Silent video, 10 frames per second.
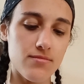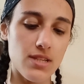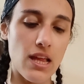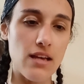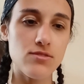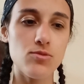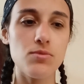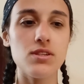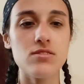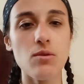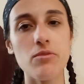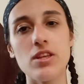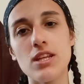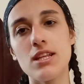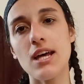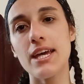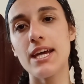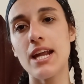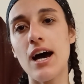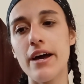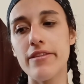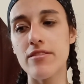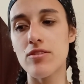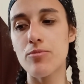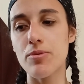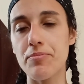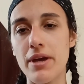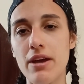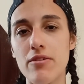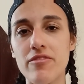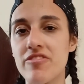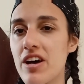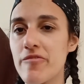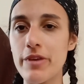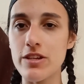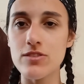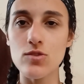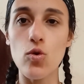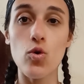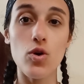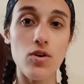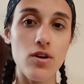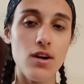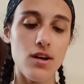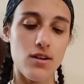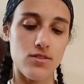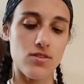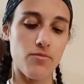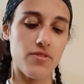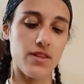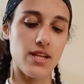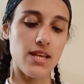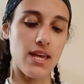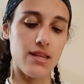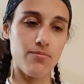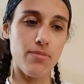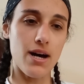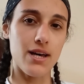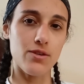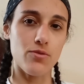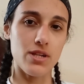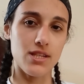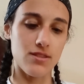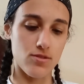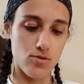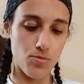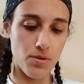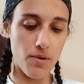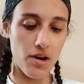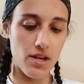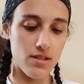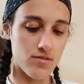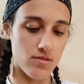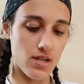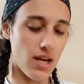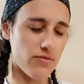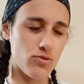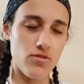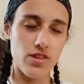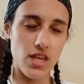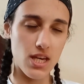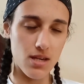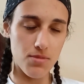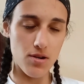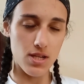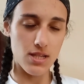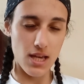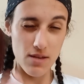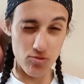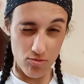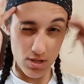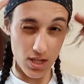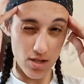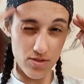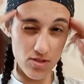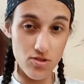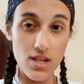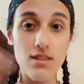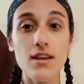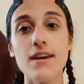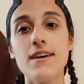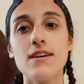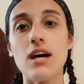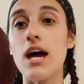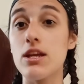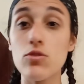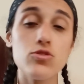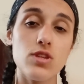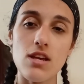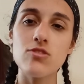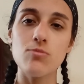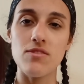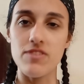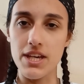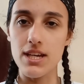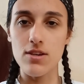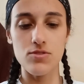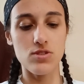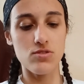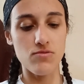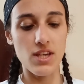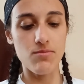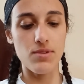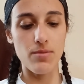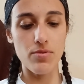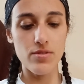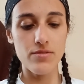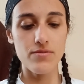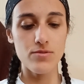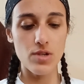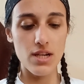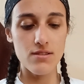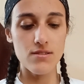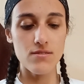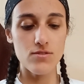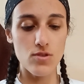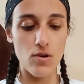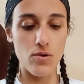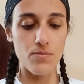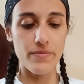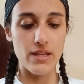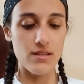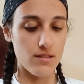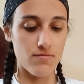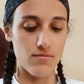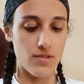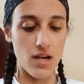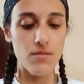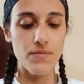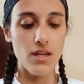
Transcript: it has to be something that I can either prepare in 5 minutes or something that I can buy already in the supermarket. So I have to think about it. I have to really concentrate. And also it has to be vegan because there's vegan people tonight. So yeah,